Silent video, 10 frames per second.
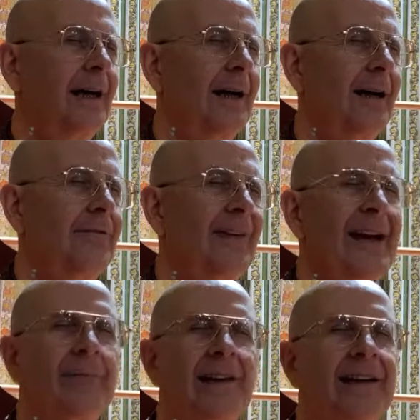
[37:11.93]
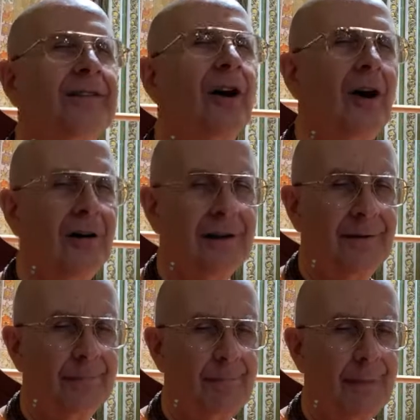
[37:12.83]
family dog
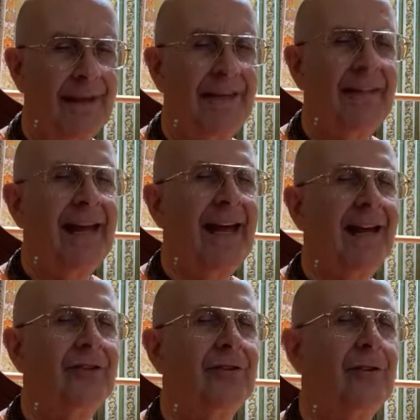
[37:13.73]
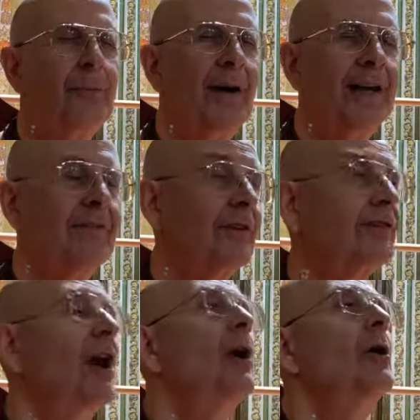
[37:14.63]
at the hands of the Pandavas,
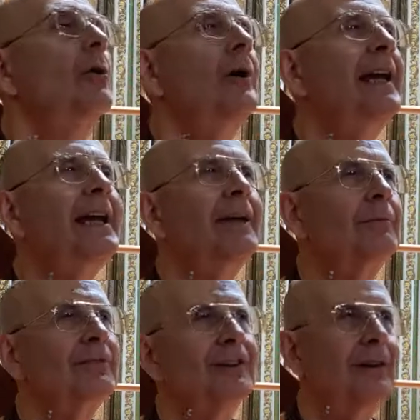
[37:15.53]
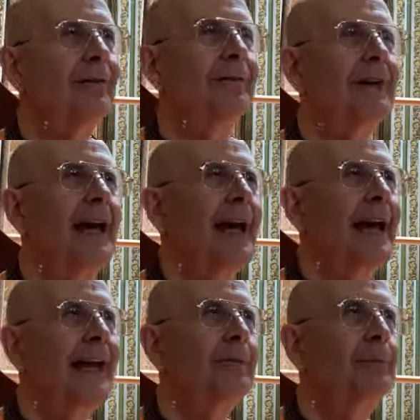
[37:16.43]
who he himself
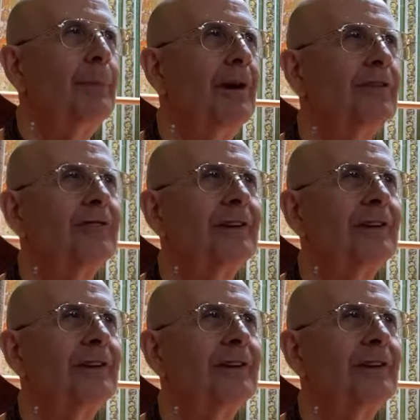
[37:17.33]
had partially